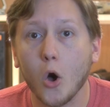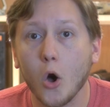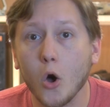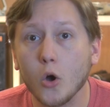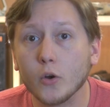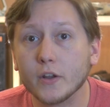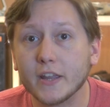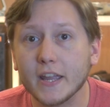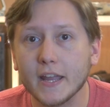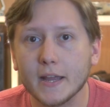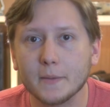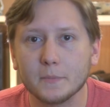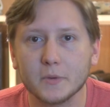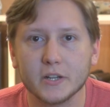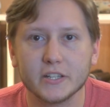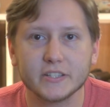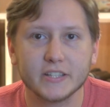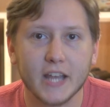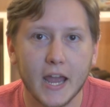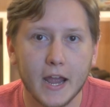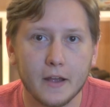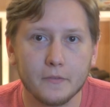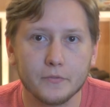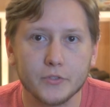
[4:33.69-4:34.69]
All
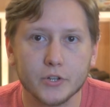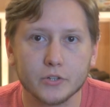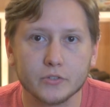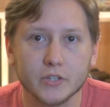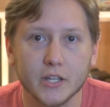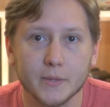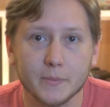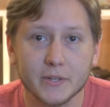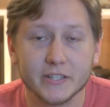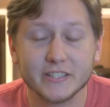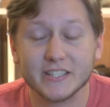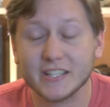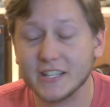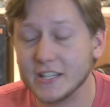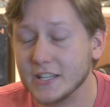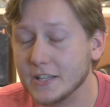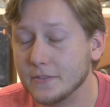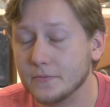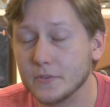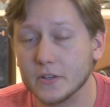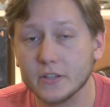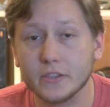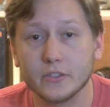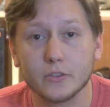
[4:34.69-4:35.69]
cameras have their limits,
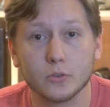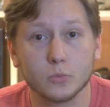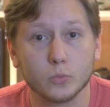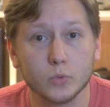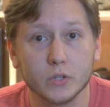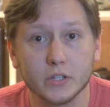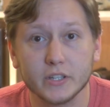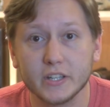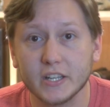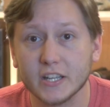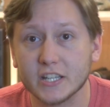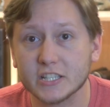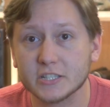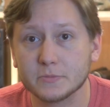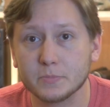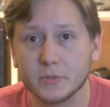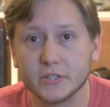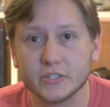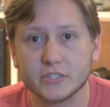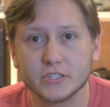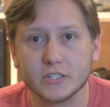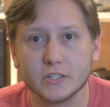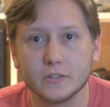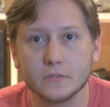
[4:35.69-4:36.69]
even the really
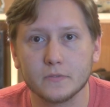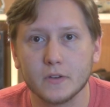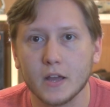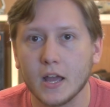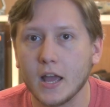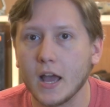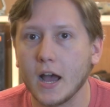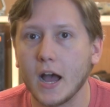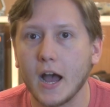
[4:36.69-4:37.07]
expensive,